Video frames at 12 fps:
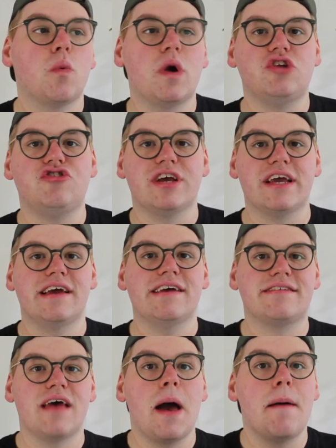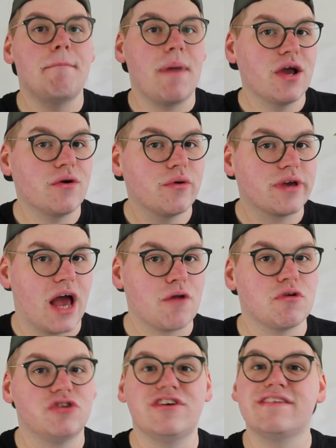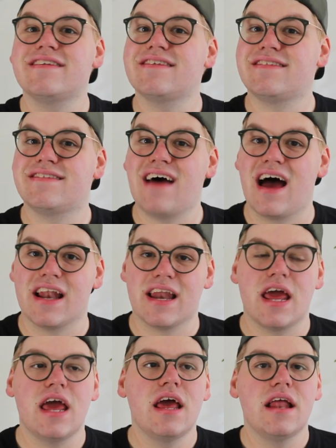which is Michael Kittredge's son.